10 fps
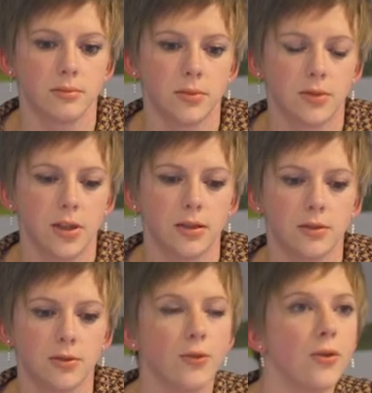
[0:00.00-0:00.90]
So
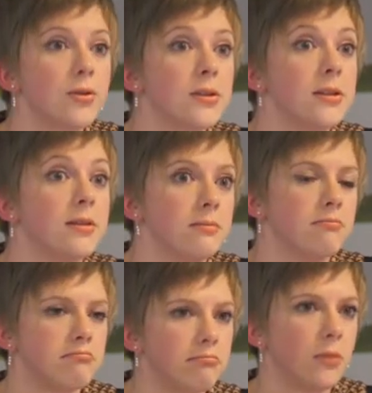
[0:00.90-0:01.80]
that's the first
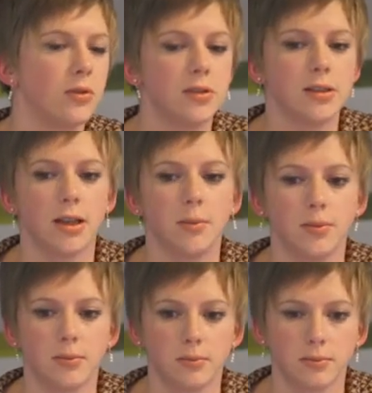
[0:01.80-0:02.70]
good step
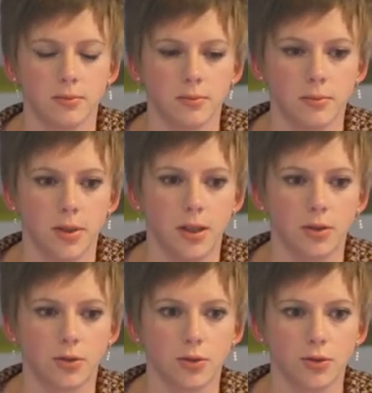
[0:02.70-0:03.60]
in
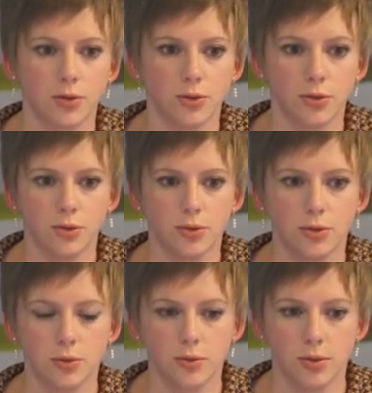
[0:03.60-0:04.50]
order to